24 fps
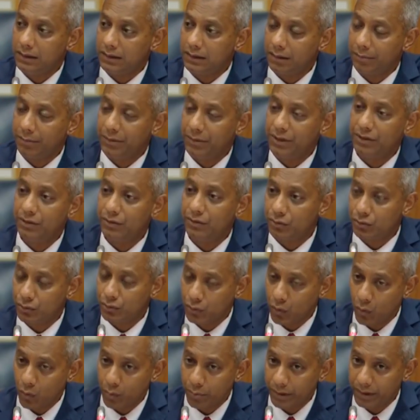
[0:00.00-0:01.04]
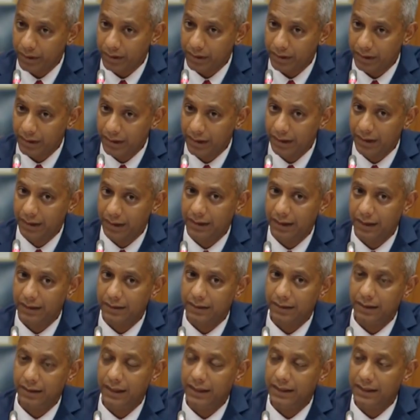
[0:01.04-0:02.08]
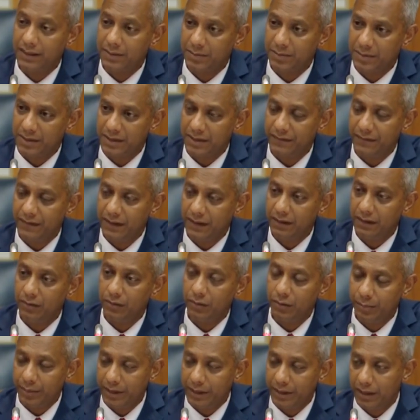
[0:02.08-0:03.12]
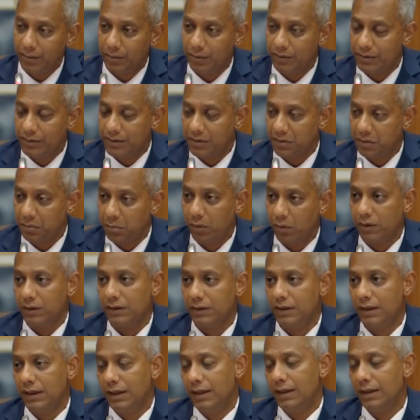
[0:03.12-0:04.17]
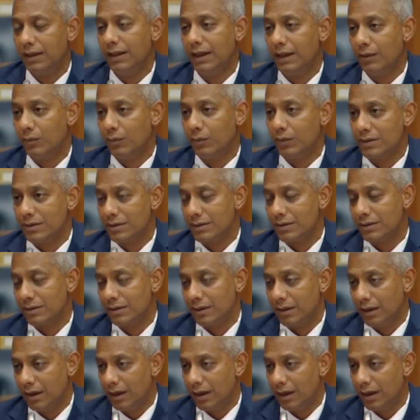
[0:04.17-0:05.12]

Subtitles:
submission to SCOPA that related specifically to the PwC report, that was